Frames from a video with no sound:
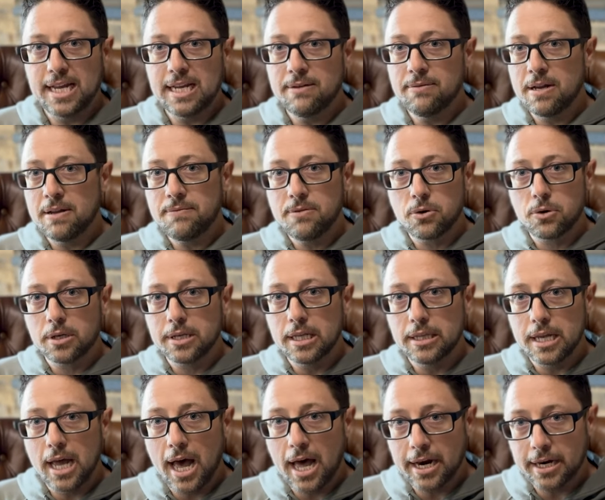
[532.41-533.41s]
even if you're
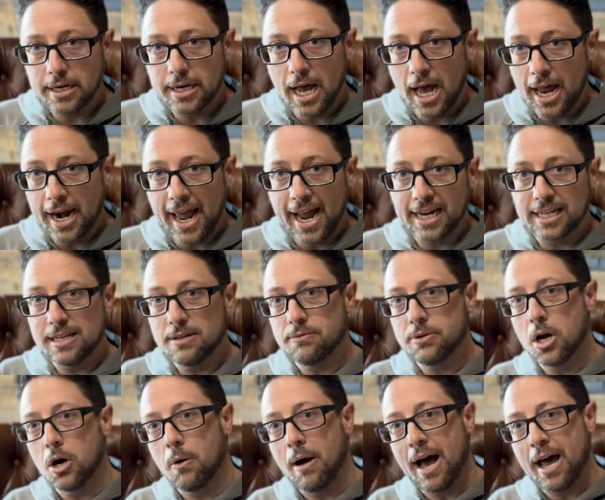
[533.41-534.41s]
not not active
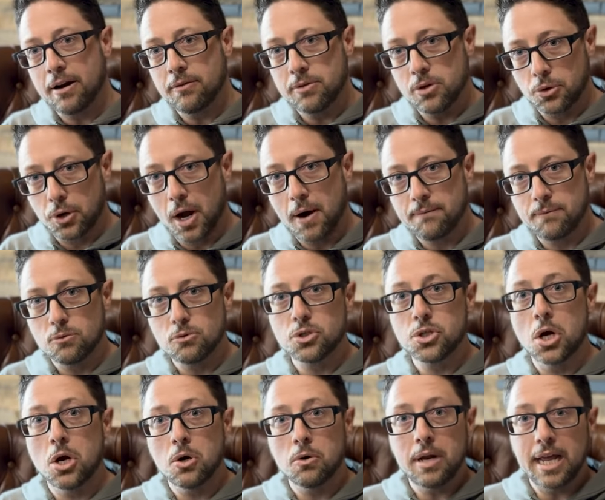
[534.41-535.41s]
go out of your comfort
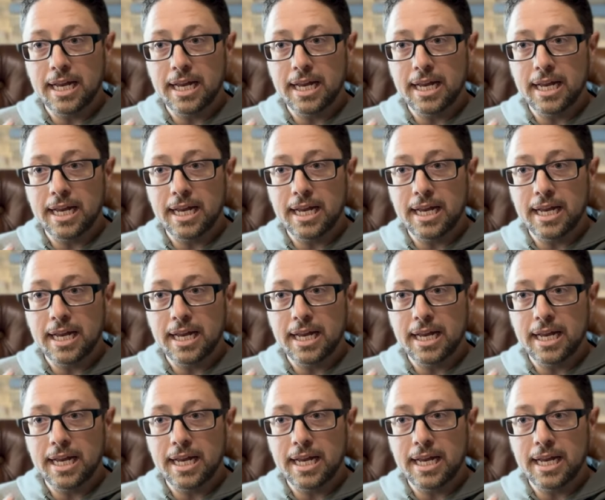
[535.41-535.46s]
zone